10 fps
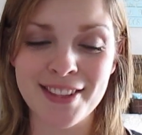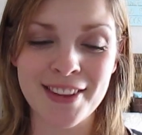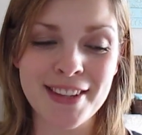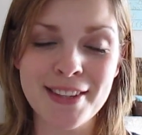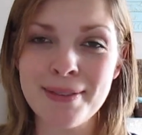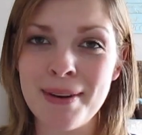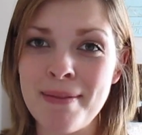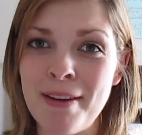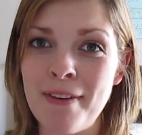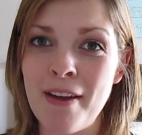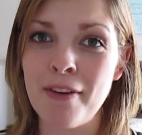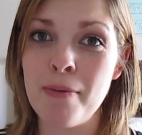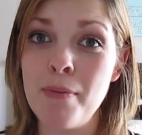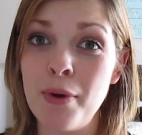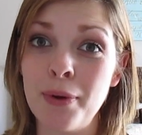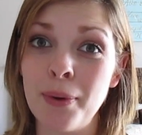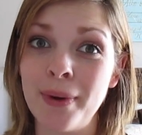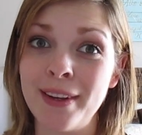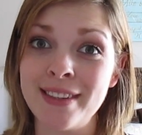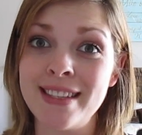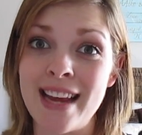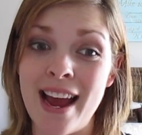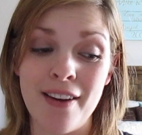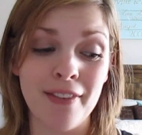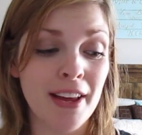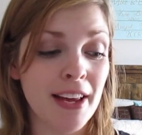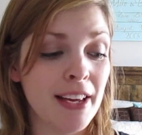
So this is one of my favorite mood oils to have.